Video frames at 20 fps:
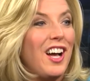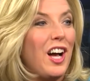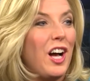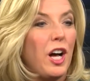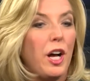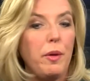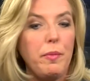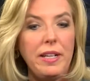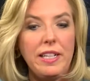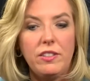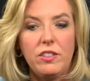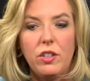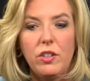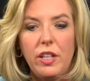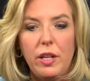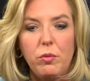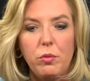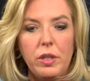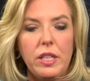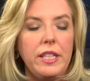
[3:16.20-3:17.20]
And so
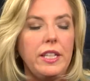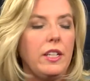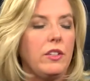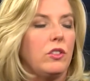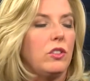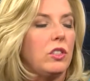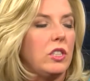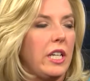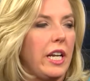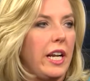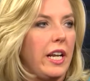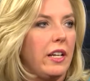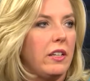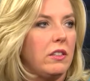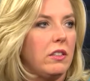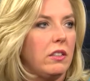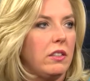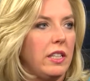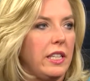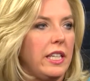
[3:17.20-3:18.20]
they really
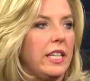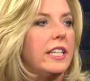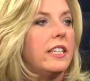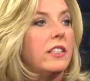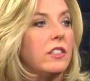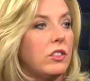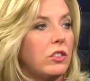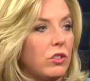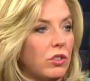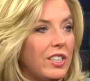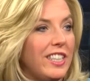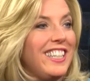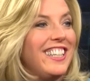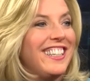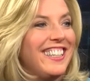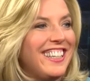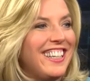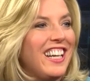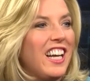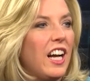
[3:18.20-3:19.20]
understand the industry
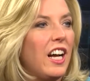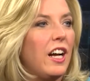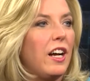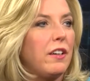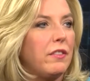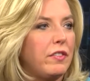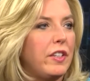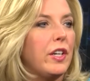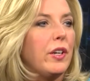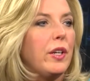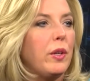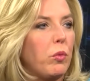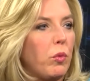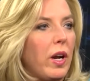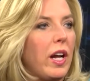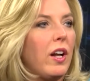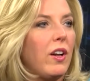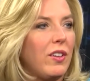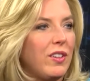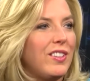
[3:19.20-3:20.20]
very
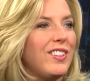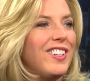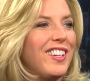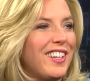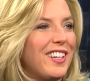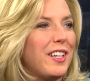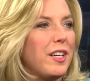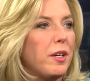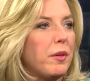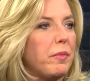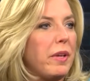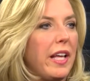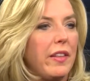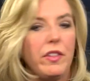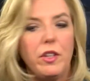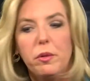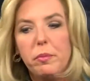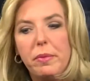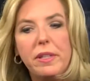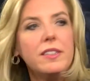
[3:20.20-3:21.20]
well,
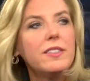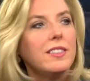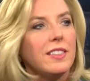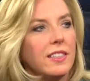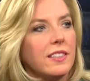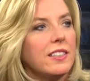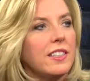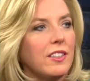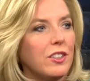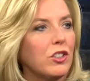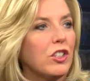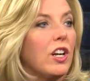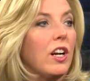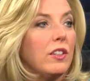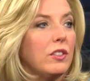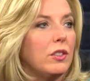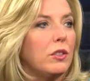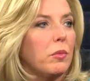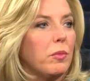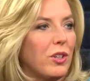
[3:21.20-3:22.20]
and their business and their
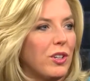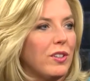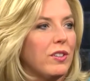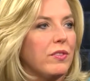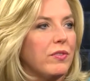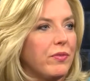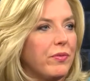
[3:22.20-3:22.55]
customer.